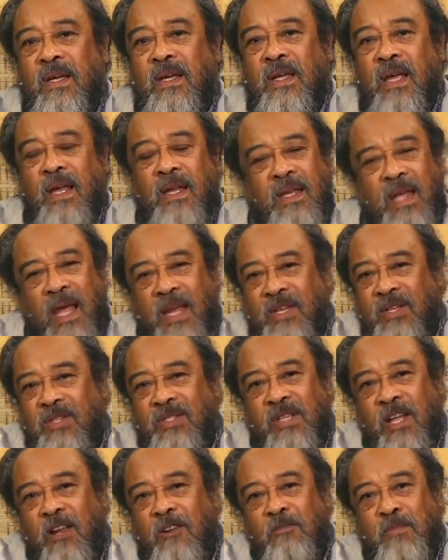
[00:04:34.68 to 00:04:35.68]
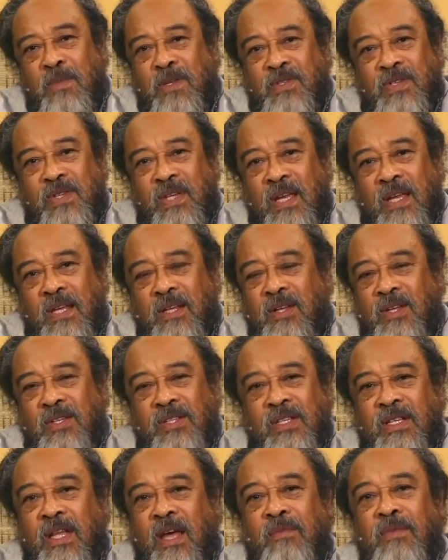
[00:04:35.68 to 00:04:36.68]
can that itself be seen?
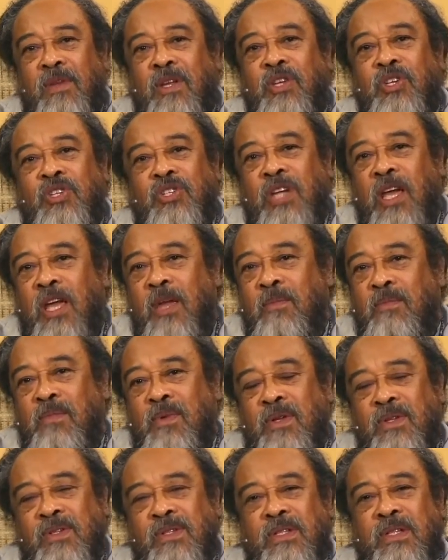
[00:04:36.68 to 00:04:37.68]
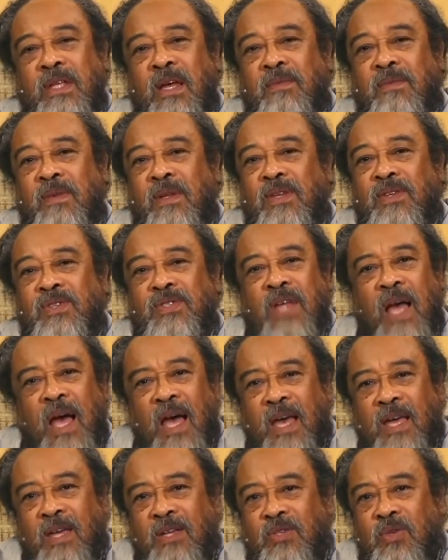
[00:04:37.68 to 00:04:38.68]
Does it have any shape? Does it have any
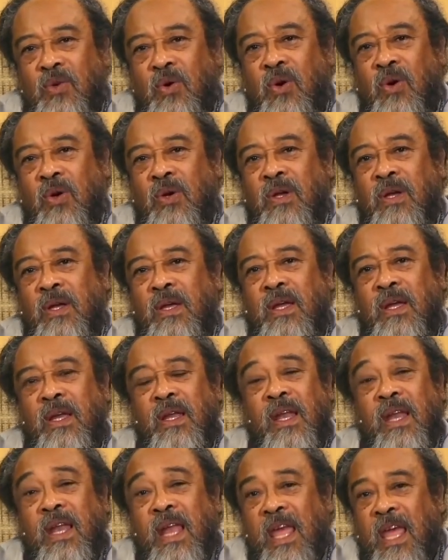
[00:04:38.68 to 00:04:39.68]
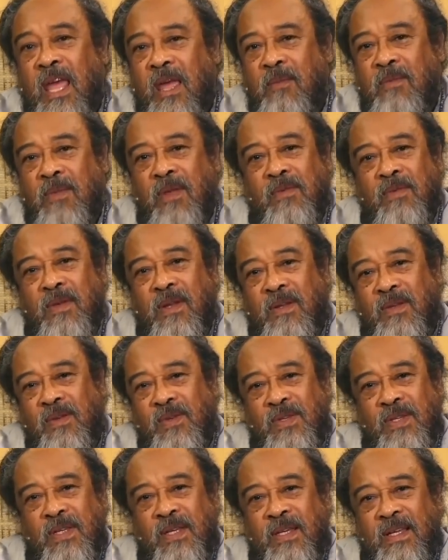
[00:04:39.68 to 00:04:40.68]
size or name even,
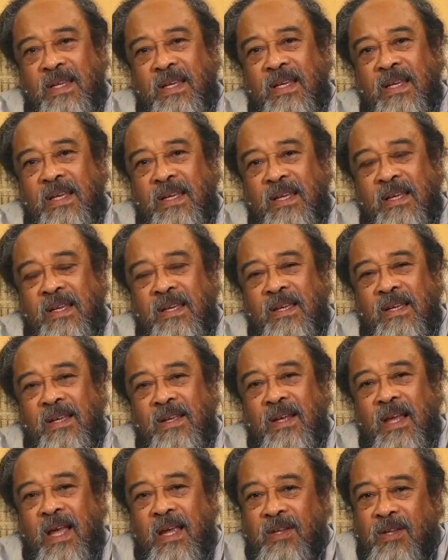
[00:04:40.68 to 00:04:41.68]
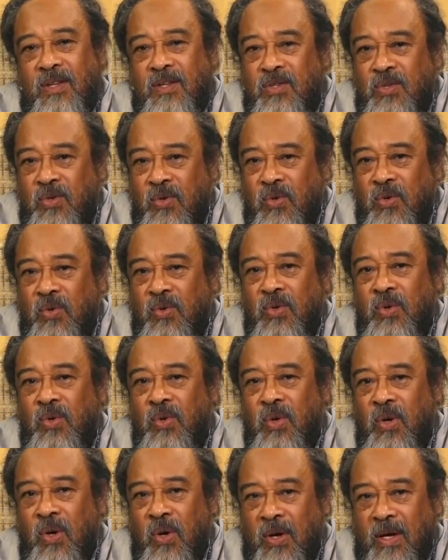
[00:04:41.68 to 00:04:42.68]
you see? Like this, you
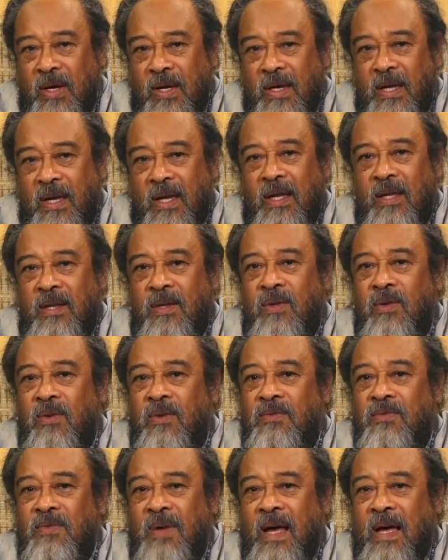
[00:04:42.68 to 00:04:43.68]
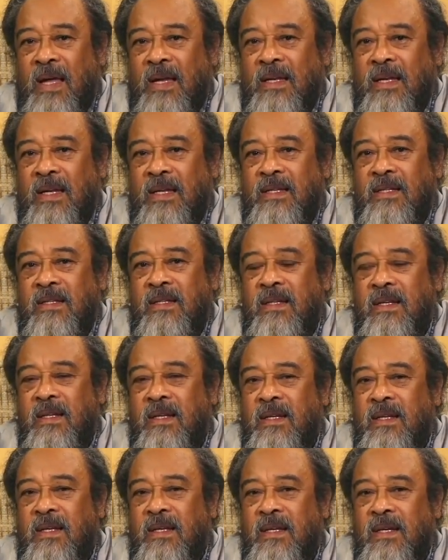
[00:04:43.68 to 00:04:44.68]
look and you'll find that
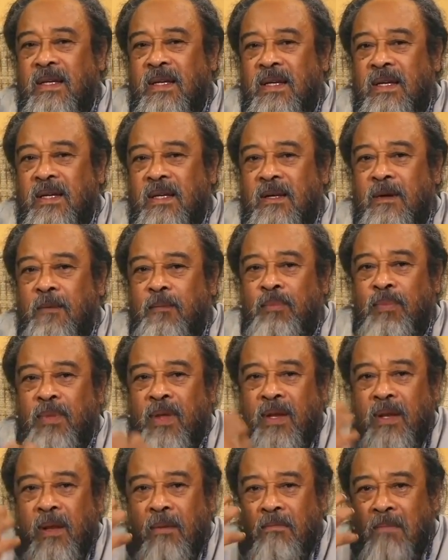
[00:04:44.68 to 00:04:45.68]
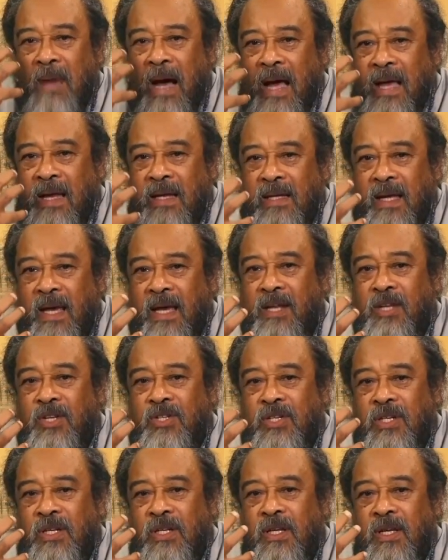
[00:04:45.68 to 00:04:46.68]
the mind
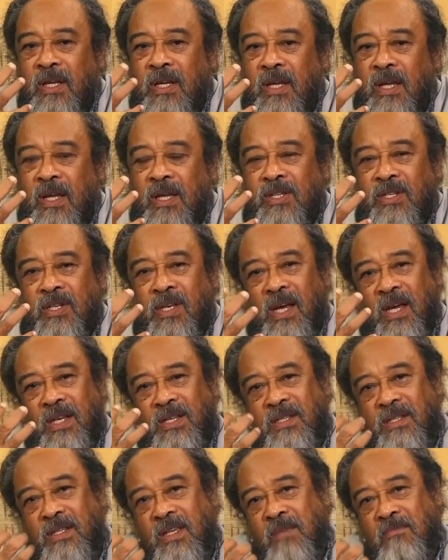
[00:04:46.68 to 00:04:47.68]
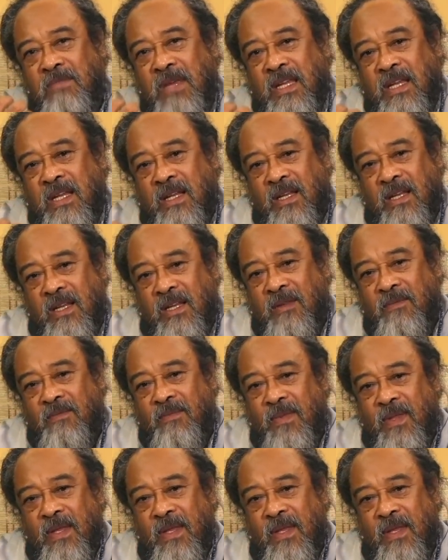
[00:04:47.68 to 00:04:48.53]
energy is cut immediately.